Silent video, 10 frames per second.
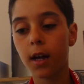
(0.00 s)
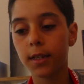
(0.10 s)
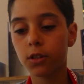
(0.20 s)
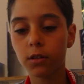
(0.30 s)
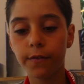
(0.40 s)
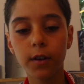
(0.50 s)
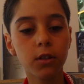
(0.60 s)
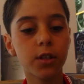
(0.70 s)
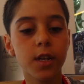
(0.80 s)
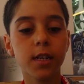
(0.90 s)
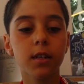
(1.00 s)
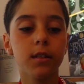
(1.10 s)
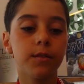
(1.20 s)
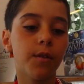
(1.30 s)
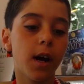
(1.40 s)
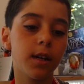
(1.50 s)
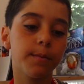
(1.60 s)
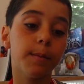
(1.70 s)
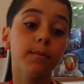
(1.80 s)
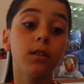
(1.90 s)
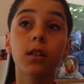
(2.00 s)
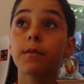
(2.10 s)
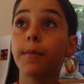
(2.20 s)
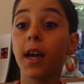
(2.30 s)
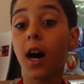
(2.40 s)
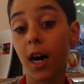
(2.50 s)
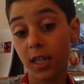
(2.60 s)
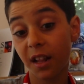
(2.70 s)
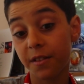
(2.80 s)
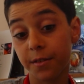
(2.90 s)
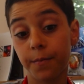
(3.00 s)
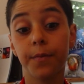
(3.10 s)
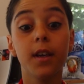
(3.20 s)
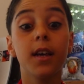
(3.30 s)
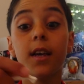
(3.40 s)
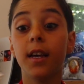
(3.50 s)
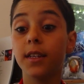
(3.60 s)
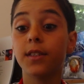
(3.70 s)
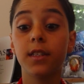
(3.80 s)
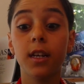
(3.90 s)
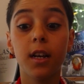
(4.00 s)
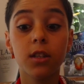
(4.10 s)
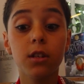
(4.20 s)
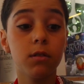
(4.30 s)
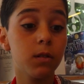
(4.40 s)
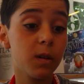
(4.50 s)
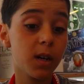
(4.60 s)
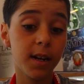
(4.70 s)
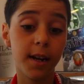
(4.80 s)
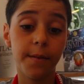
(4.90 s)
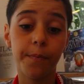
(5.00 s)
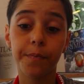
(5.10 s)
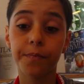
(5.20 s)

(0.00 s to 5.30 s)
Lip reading: So the first thing, I remembered it by heart, is to,